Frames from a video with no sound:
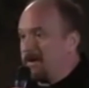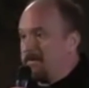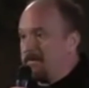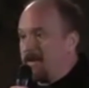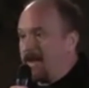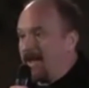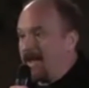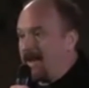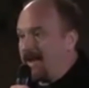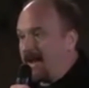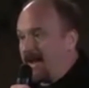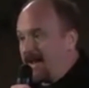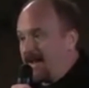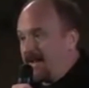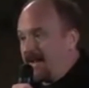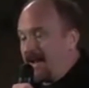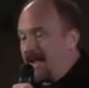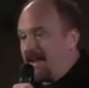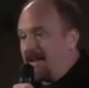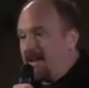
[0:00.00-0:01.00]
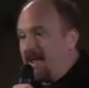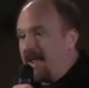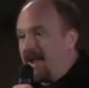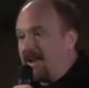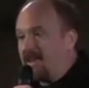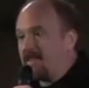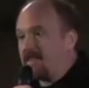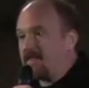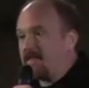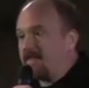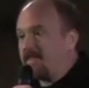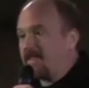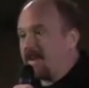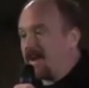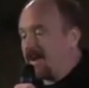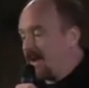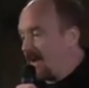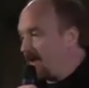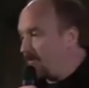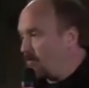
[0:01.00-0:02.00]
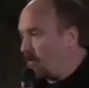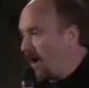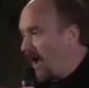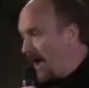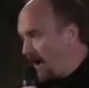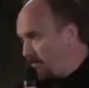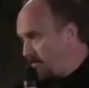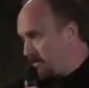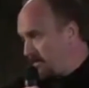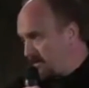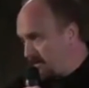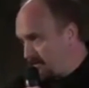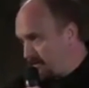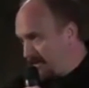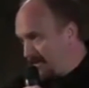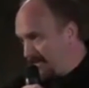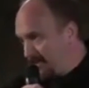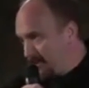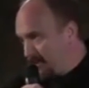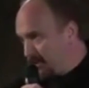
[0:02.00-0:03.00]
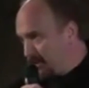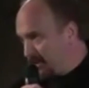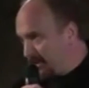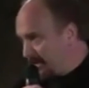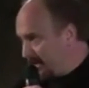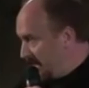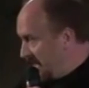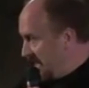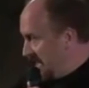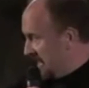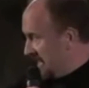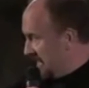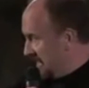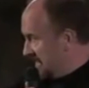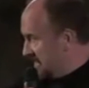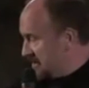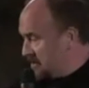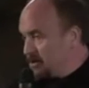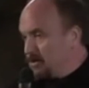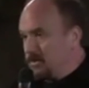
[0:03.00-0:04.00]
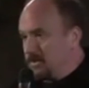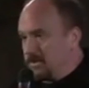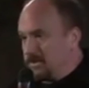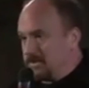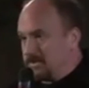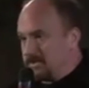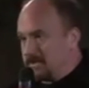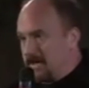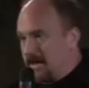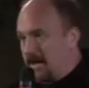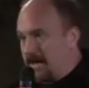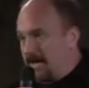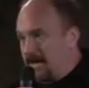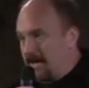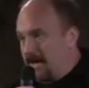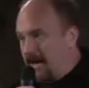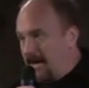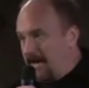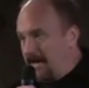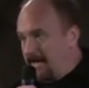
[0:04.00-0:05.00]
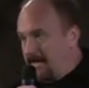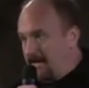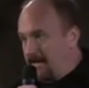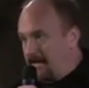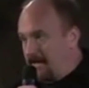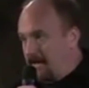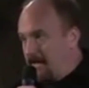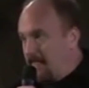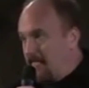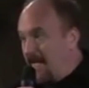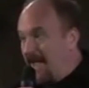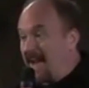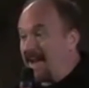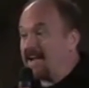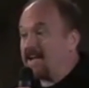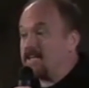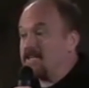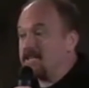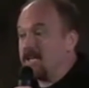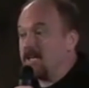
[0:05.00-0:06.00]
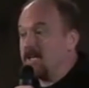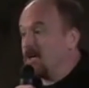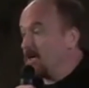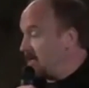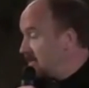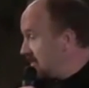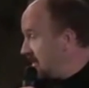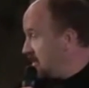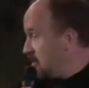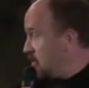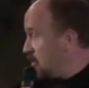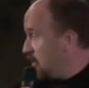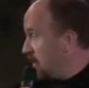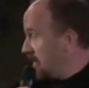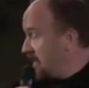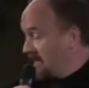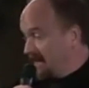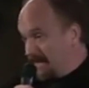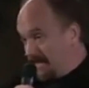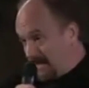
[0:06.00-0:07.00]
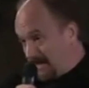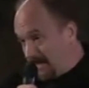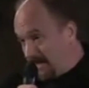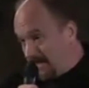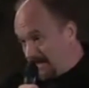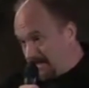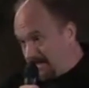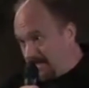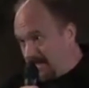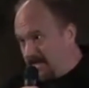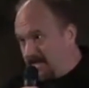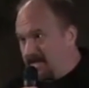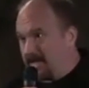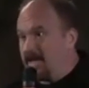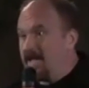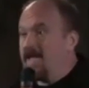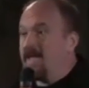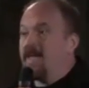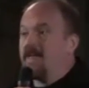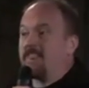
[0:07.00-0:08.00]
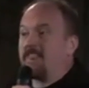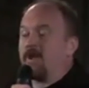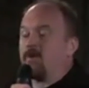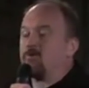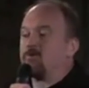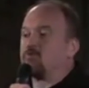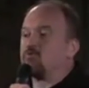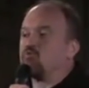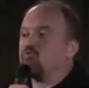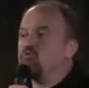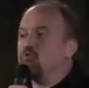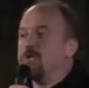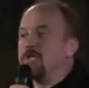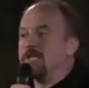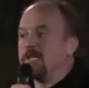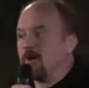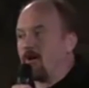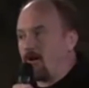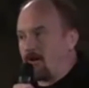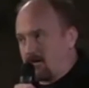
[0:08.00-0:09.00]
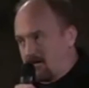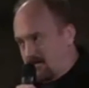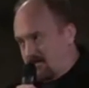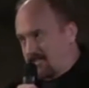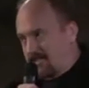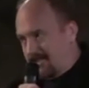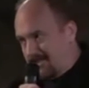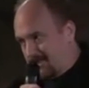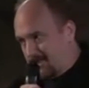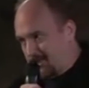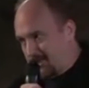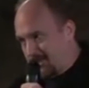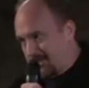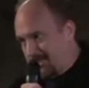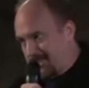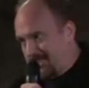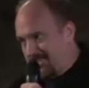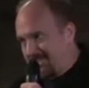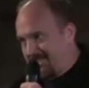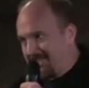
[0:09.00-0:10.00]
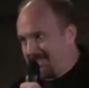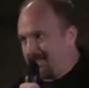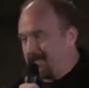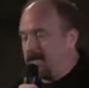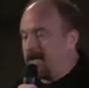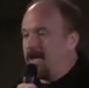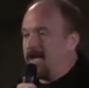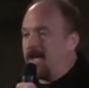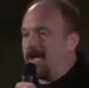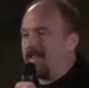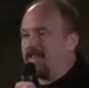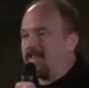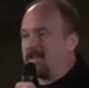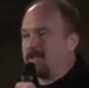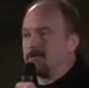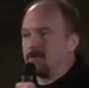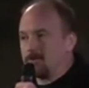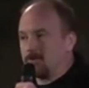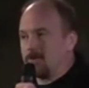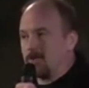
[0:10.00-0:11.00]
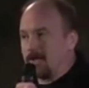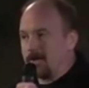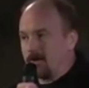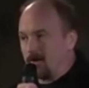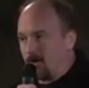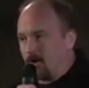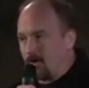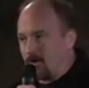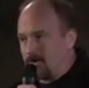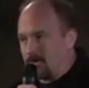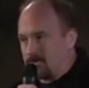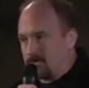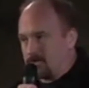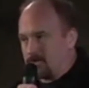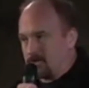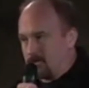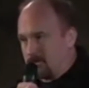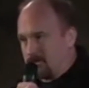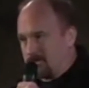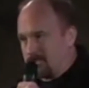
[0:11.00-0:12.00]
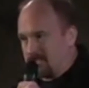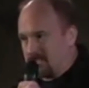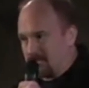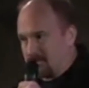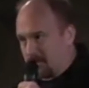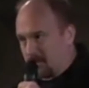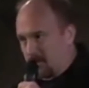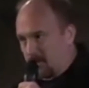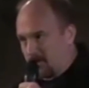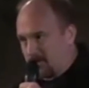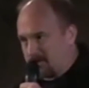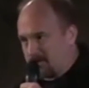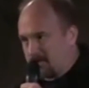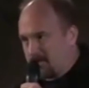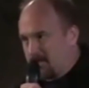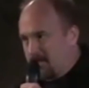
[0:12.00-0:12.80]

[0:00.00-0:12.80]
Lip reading: man, and anything that ever happens to me that's good is due to this guy. And I can tell you, because I do what he did, that it was really hard to say the shit that he did, and that it took a lot of courage. It was difficult.